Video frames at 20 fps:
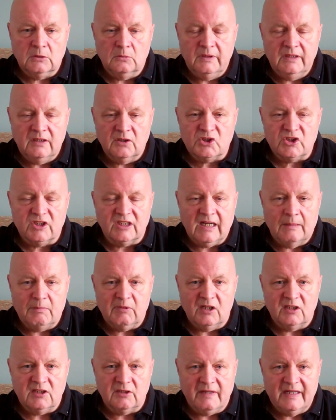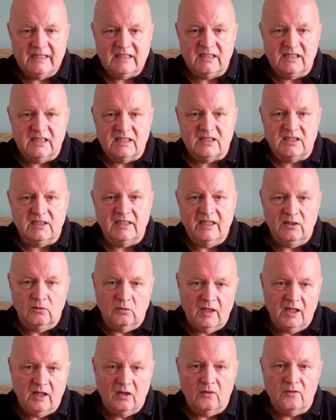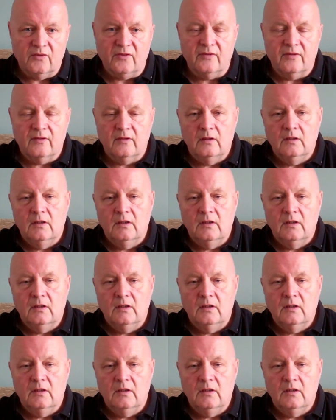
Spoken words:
we lost a couple of directors to ill health,